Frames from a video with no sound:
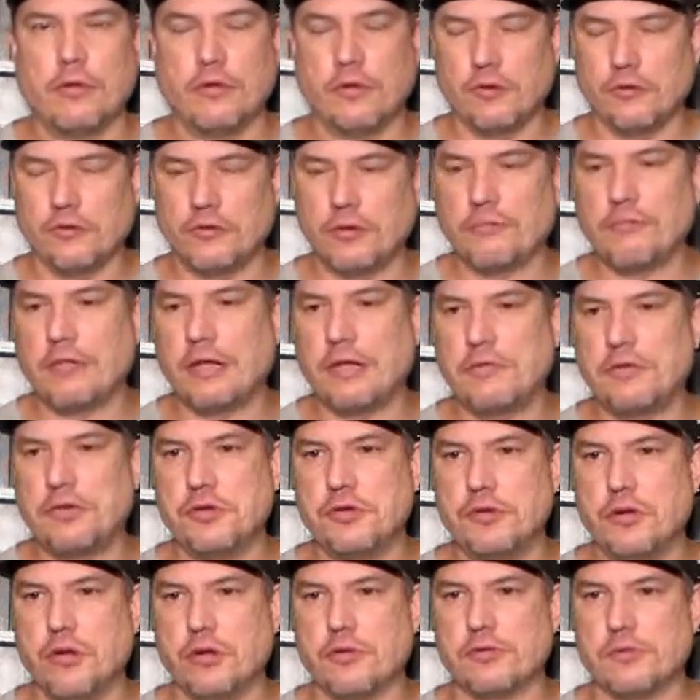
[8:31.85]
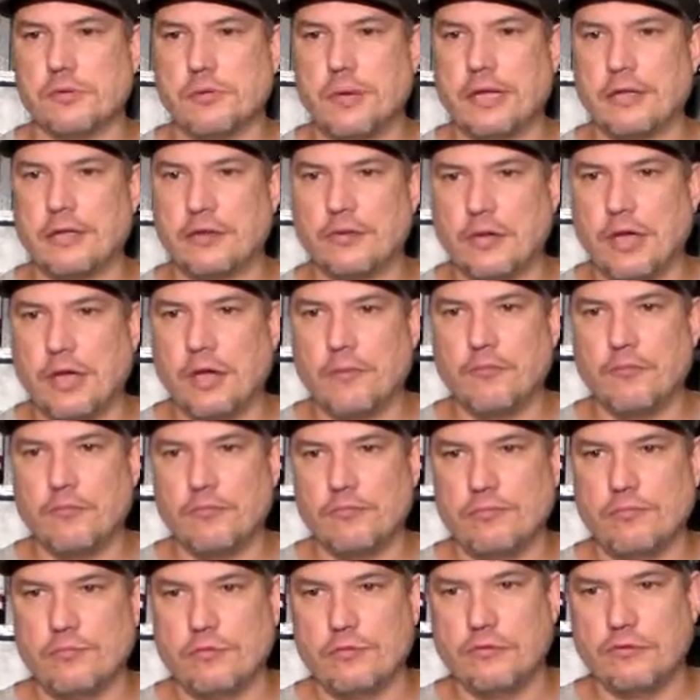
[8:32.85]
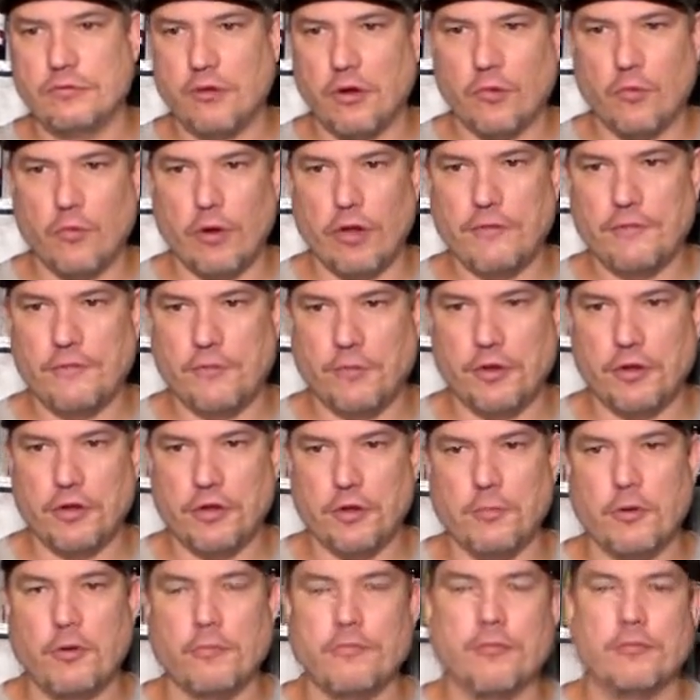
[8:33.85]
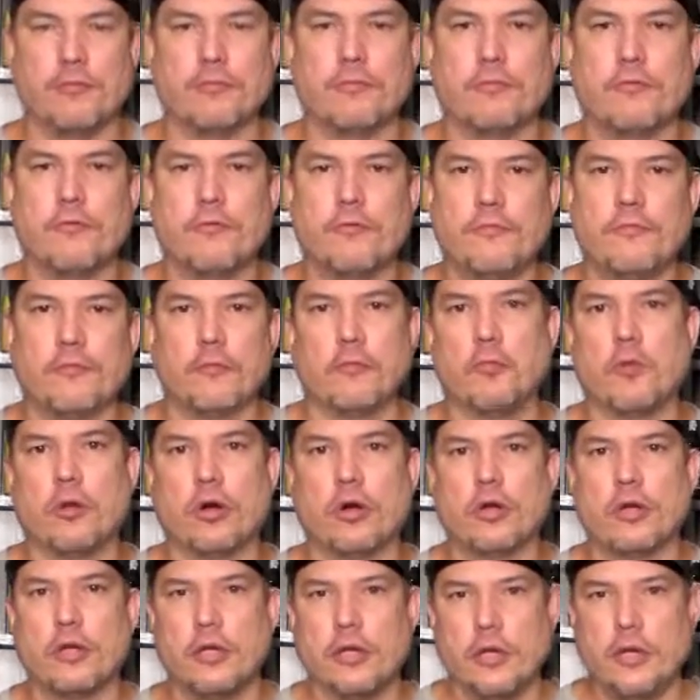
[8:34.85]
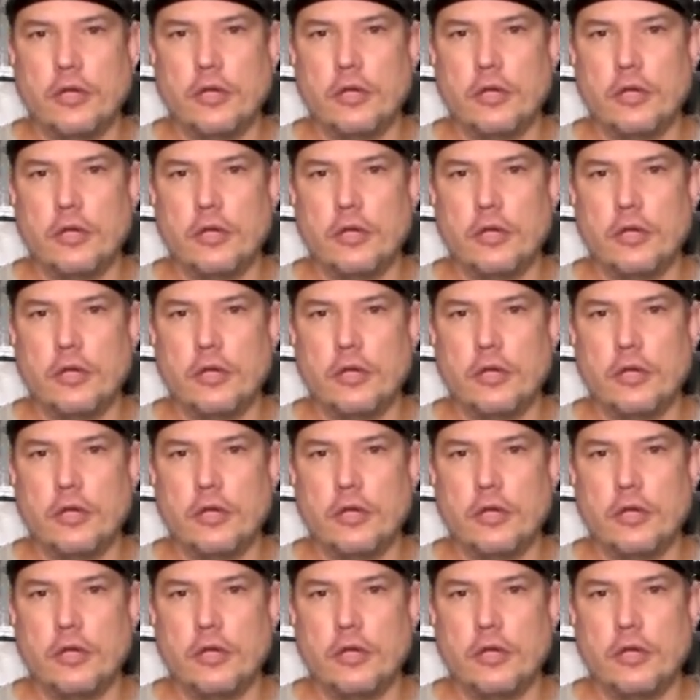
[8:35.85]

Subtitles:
You know, sometimes she knows about the time to start waiting for you to come home from work.